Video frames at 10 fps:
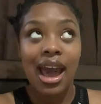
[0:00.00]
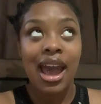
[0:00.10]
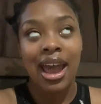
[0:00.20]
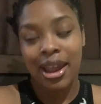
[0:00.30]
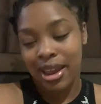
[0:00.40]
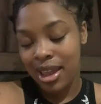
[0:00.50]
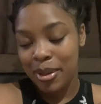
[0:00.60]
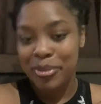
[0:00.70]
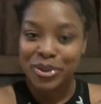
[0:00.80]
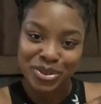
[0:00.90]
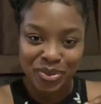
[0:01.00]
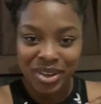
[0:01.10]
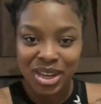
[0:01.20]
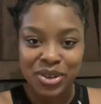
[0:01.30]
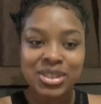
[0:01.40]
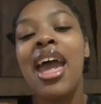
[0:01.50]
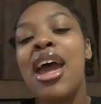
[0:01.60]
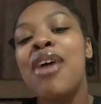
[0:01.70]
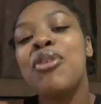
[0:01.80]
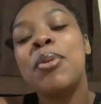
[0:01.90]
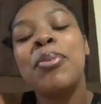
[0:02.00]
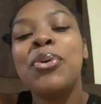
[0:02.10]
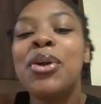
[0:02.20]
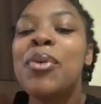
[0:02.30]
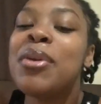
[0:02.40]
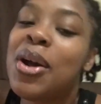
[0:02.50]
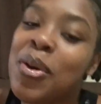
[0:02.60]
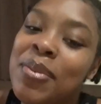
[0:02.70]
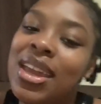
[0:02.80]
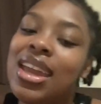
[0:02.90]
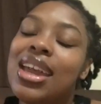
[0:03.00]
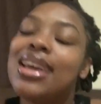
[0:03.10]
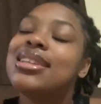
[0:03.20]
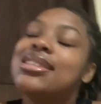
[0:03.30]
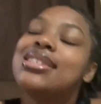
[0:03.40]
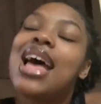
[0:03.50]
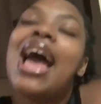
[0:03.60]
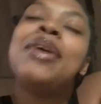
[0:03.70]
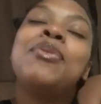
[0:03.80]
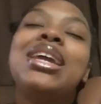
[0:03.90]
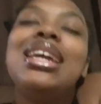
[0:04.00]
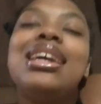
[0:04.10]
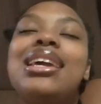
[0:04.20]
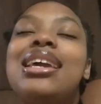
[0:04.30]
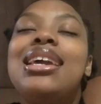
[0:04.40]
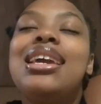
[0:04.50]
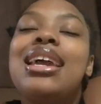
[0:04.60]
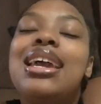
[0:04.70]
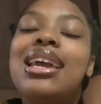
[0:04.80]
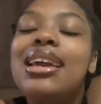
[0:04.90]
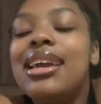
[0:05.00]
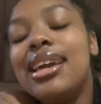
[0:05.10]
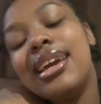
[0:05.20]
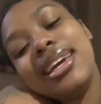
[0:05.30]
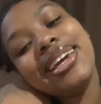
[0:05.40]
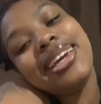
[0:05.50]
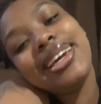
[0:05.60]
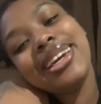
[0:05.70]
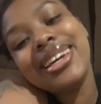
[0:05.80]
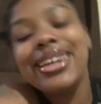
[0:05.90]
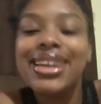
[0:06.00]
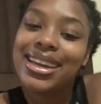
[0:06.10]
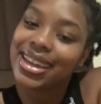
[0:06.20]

I post new videos. For people who don't know me, it's Irene.